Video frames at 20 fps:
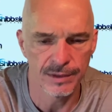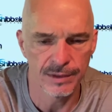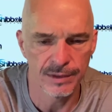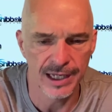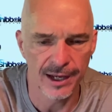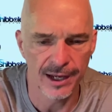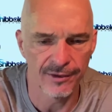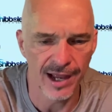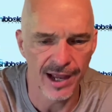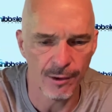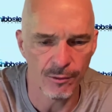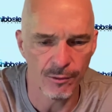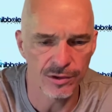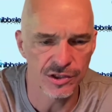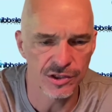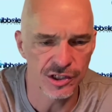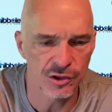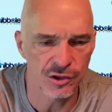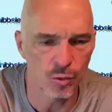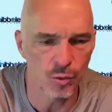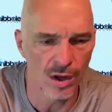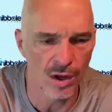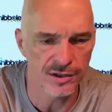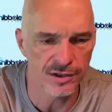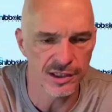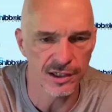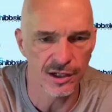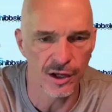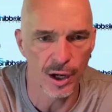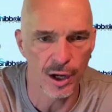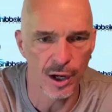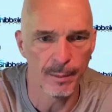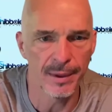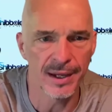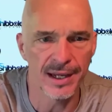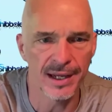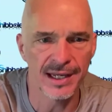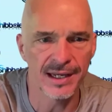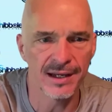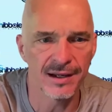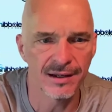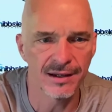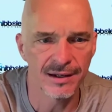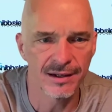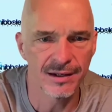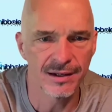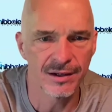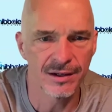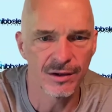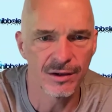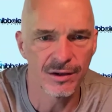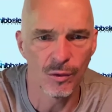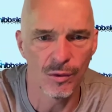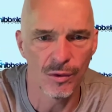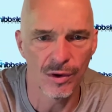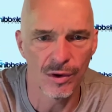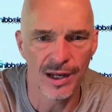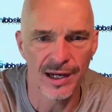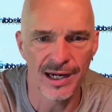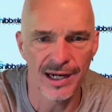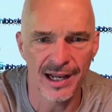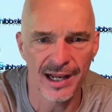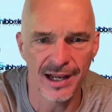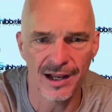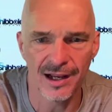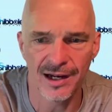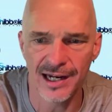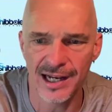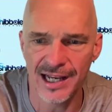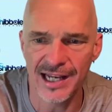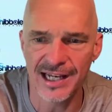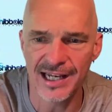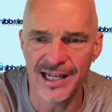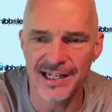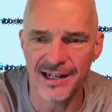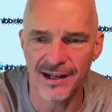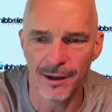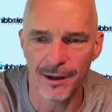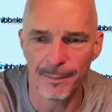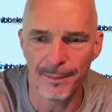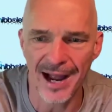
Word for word: Yeah, that one just wasn't going to be an, an eat, a